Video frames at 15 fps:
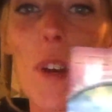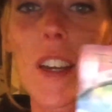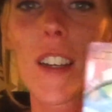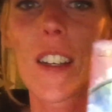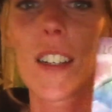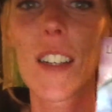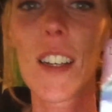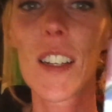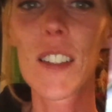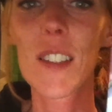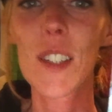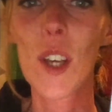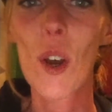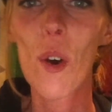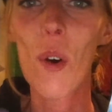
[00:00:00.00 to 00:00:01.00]
my
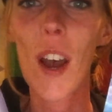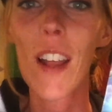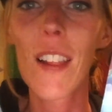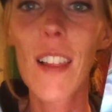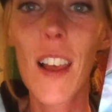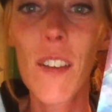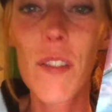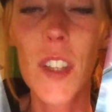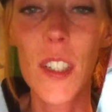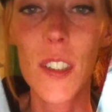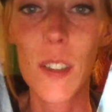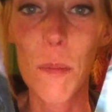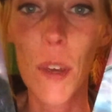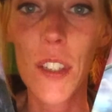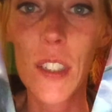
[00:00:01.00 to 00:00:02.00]
goodness. So I love
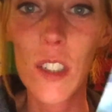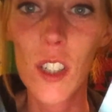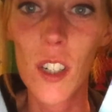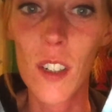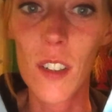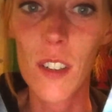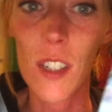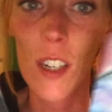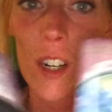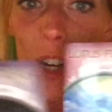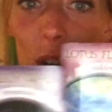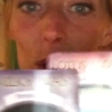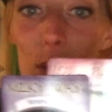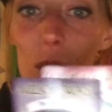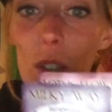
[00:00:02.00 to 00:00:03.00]
this messages, you
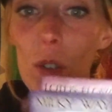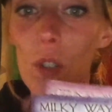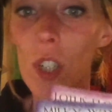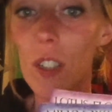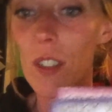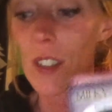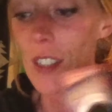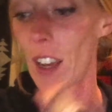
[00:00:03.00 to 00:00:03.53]
know, so just